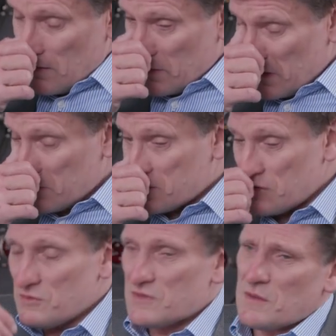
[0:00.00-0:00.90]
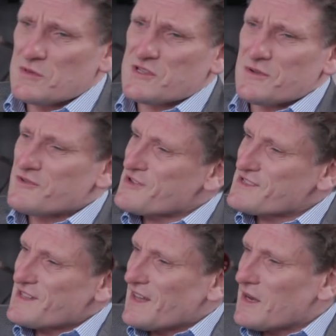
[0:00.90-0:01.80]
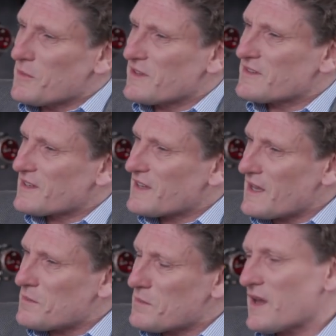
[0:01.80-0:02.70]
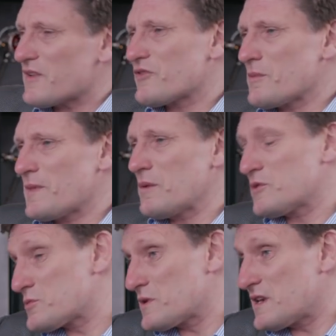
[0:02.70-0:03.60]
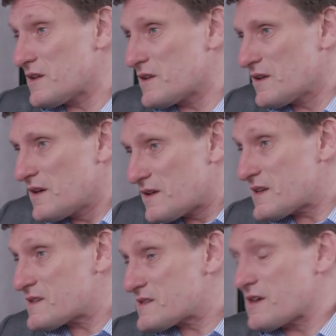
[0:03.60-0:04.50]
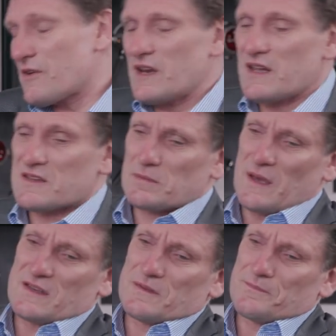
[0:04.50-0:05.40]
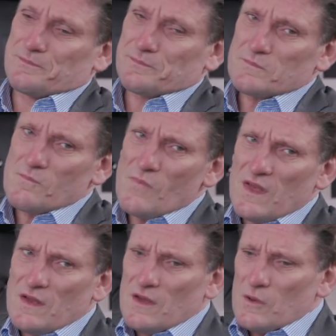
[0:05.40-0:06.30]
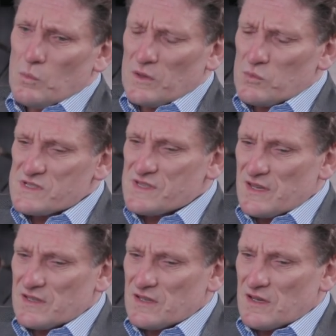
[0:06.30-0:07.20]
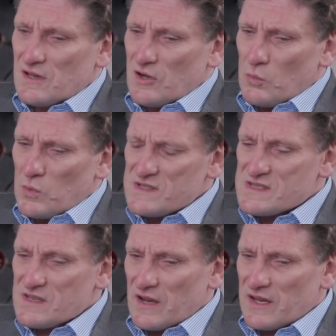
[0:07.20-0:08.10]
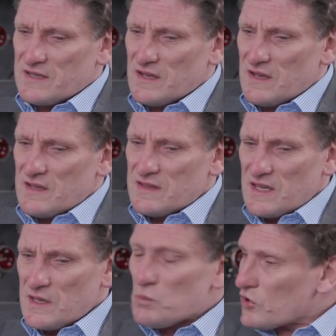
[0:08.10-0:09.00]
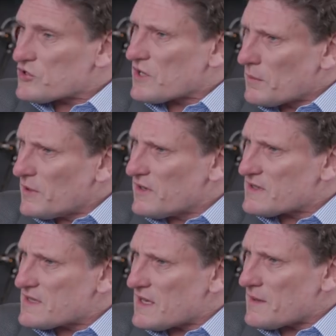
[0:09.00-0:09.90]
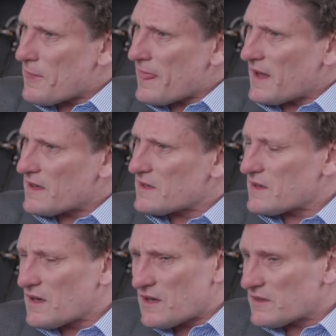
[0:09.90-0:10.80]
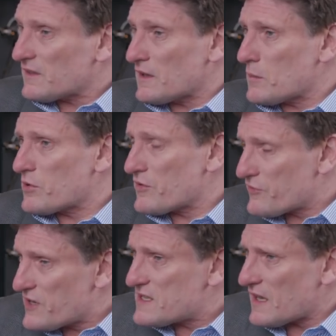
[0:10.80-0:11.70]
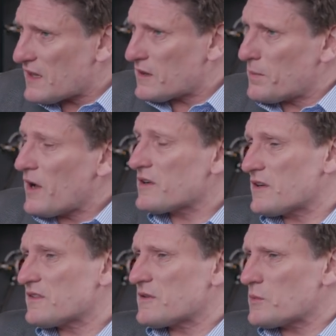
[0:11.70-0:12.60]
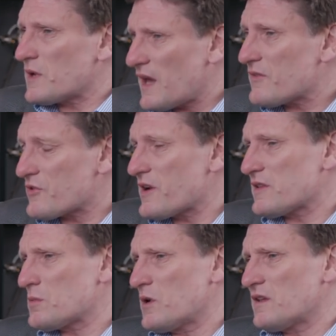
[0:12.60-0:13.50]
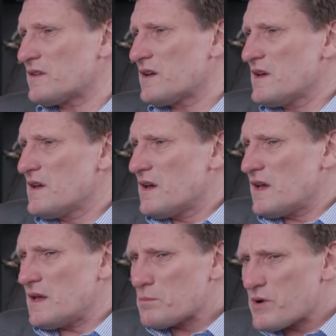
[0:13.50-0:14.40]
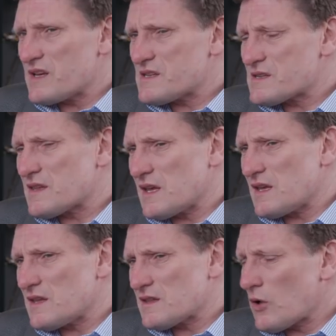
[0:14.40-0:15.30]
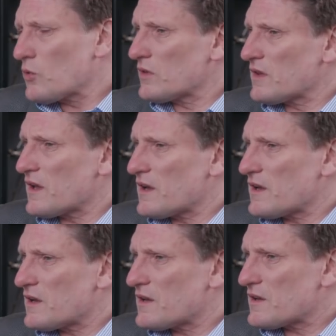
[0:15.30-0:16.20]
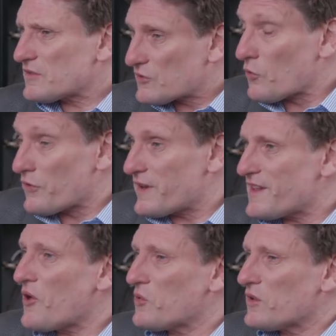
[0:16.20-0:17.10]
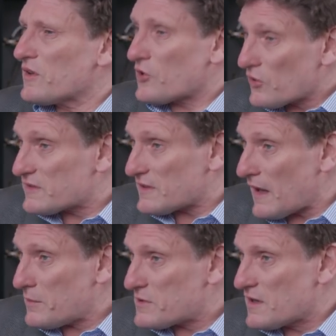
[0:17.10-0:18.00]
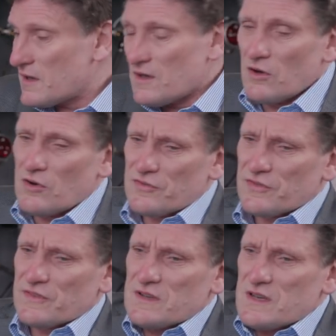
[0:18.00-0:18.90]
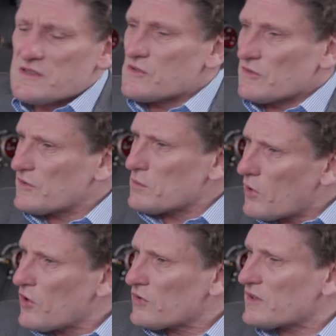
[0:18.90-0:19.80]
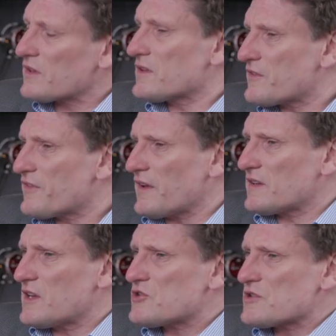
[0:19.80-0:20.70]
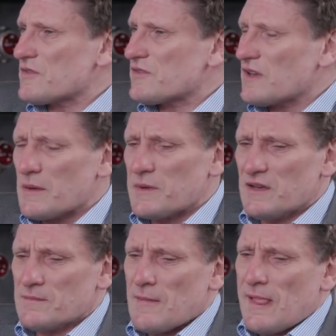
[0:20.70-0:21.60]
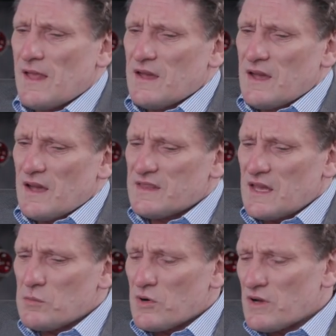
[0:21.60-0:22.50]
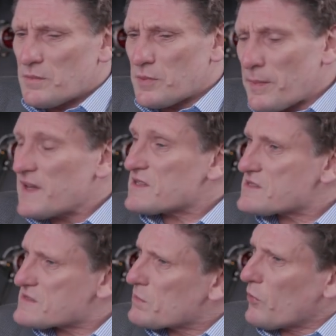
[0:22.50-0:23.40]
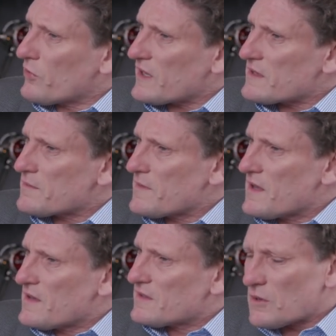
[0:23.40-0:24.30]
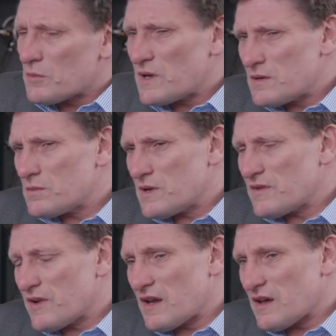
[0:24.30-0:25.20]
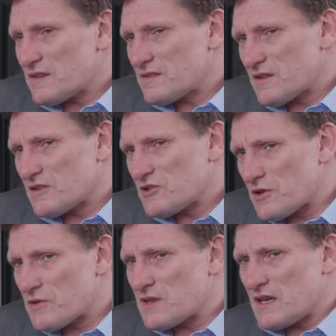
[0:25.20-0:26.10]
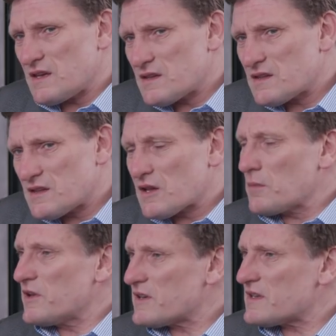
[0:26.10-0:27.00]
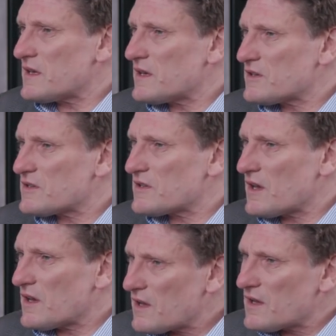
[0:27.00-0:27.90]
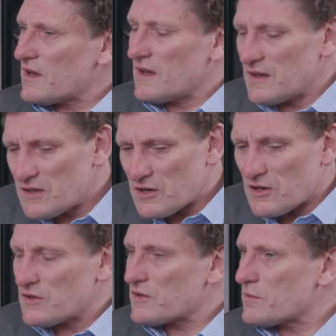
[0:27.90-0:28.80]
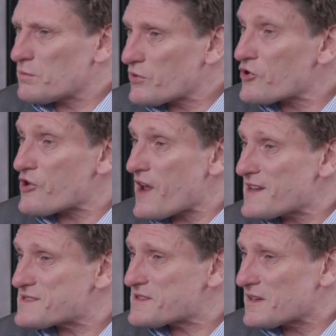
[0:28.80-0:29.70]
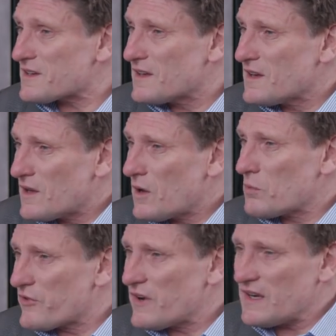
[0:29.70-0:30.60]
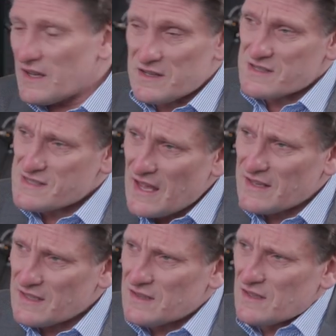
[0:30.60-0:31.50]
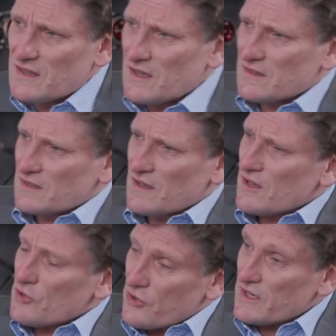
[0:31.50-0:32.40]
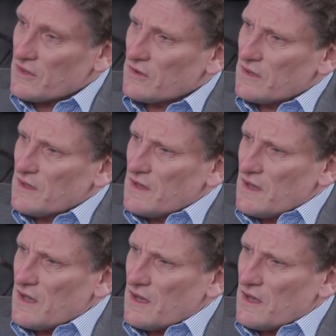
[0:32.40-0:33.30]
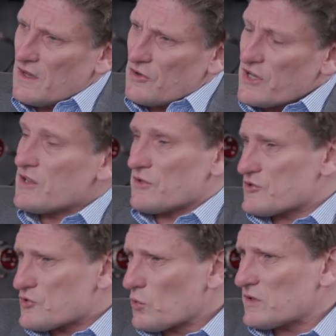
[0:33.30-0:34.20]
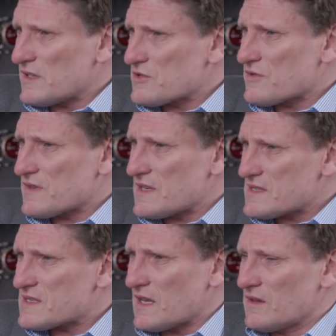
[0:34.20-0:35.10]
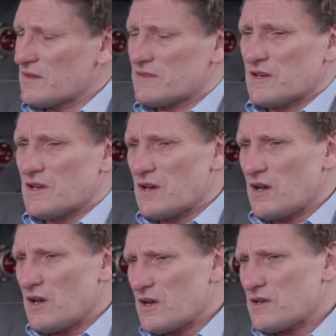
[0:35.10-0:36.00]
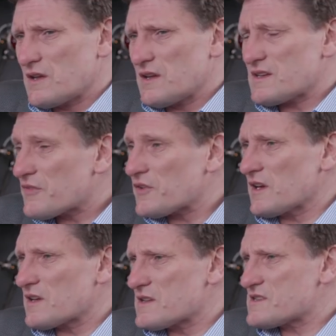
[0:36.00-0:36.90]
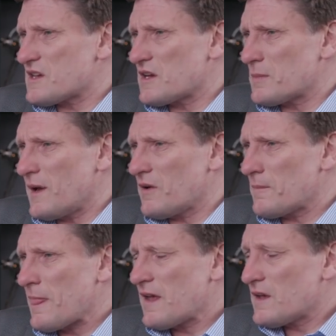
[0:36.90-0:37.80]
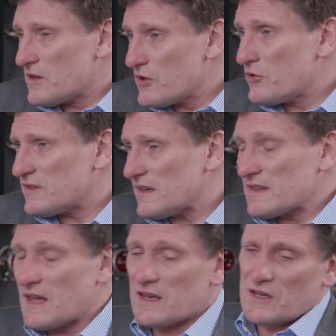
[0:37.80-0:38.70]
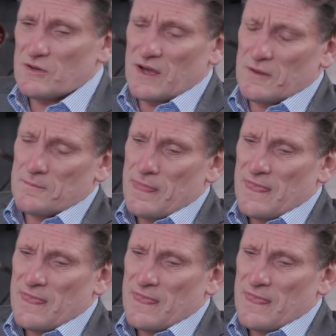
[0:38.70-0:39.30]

But there were, two, there were two interesting elements that came back from that, which we didn't necessarily expect. One was that on one side, the watch community and uh, a certain number of retail partners that we have around the world embraced the, the whole uh, story, the whole concept of Naissance d'une Montre and the foundation of TimeAeon, and they were prepared to support it. So we, we realized that you know, the, the community had, uh, you know, had progressed and, and were really understanding that there's a, a critical, uh, a critical shortage of these skills and a, and a definite concern about losing that know-how.